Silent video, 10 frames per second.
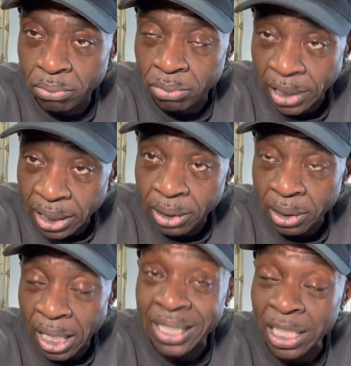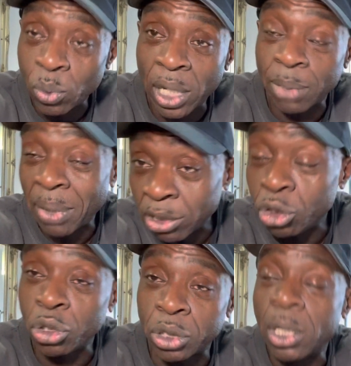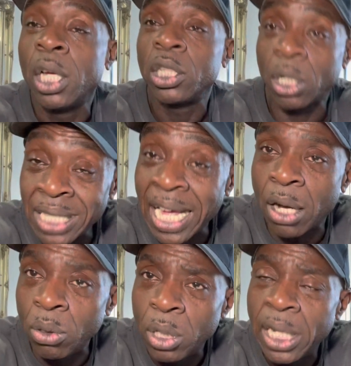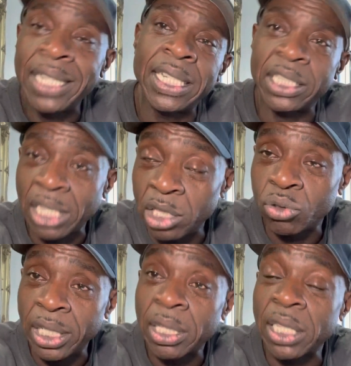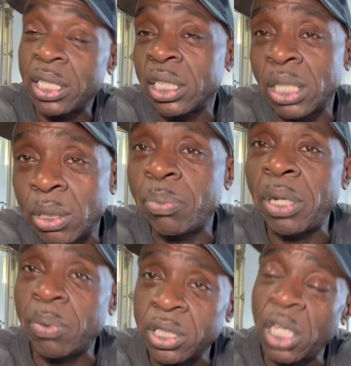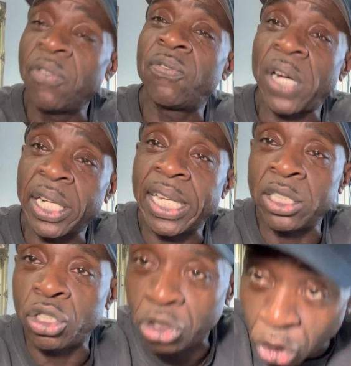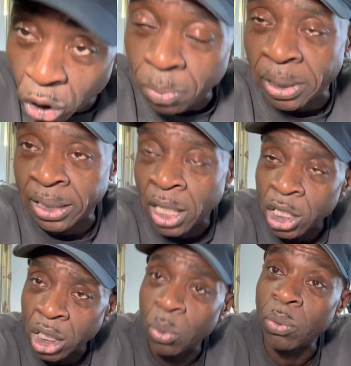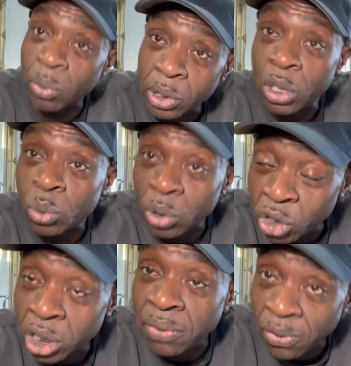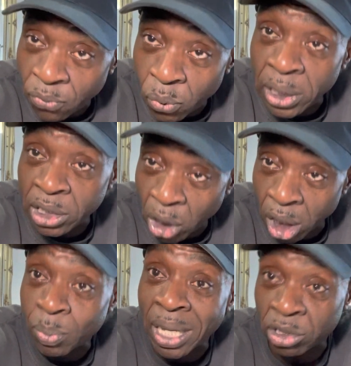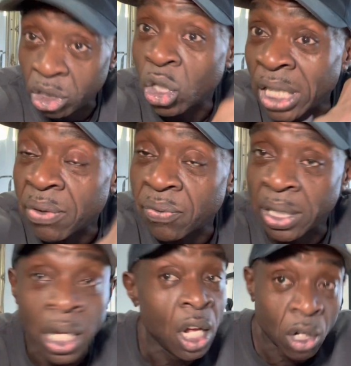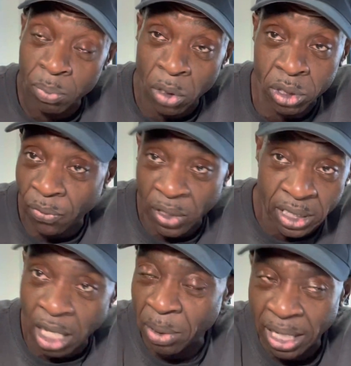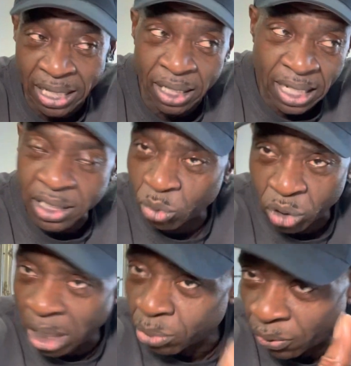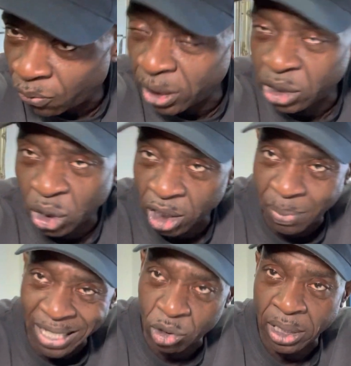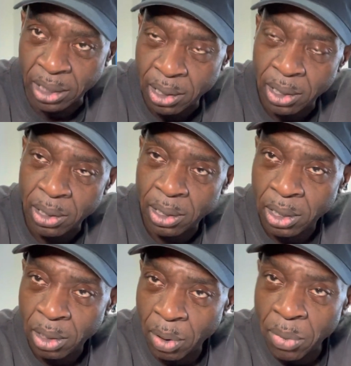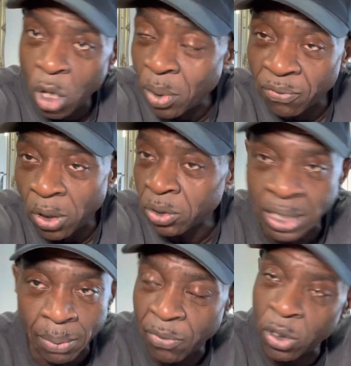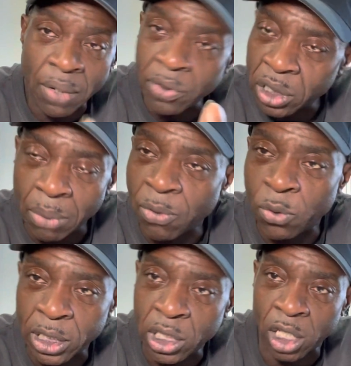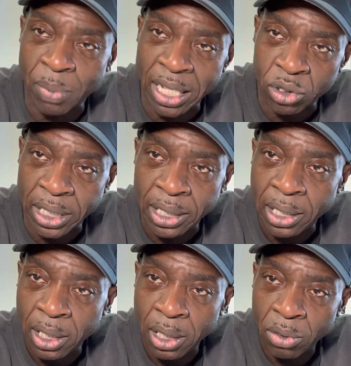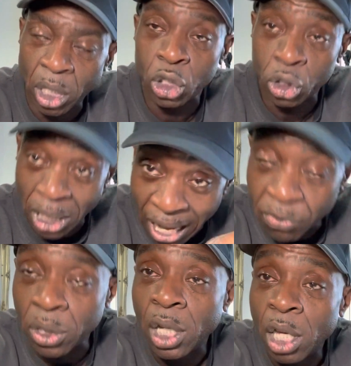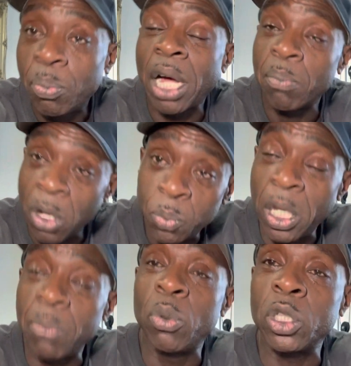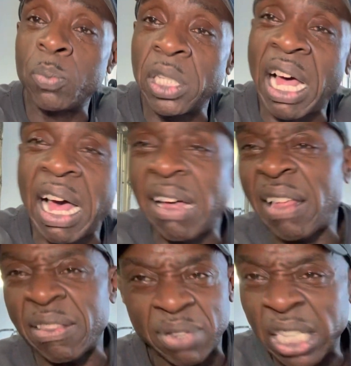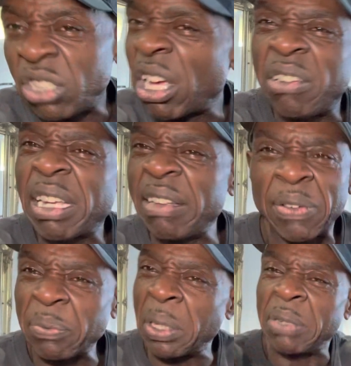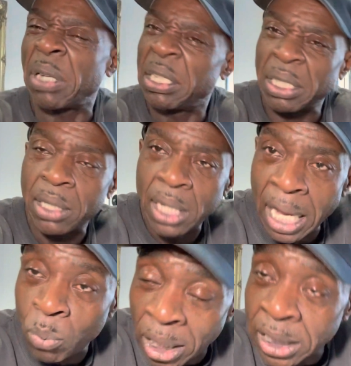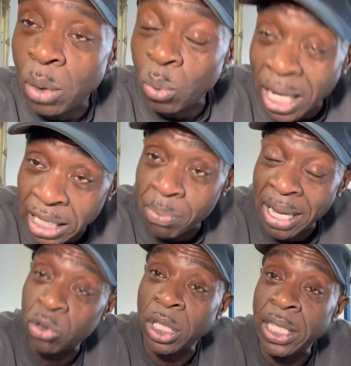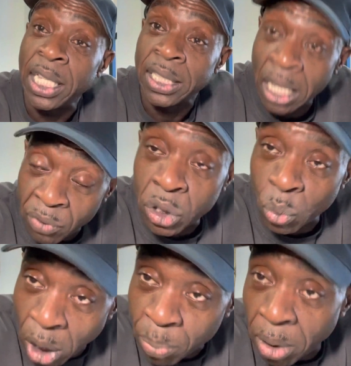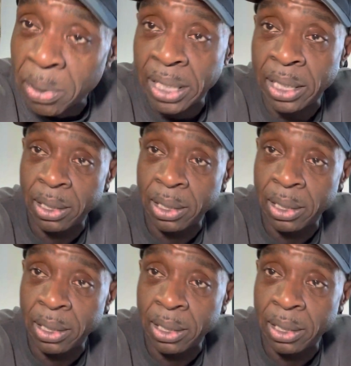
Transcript: See? And that's why the batteries used to... So now, in this country, they said, you know what, the people are so fucking stupid, so what we'll do is we'll just give you fully charged batteries on everything. Because most of the things I buy nowadays, it comes with a fully charged battery. But mobile phones before never used to come with a fully charged battery. Right, you used to have to, but most people would just be like, that's used it, and wonder why their battery never used to work properly.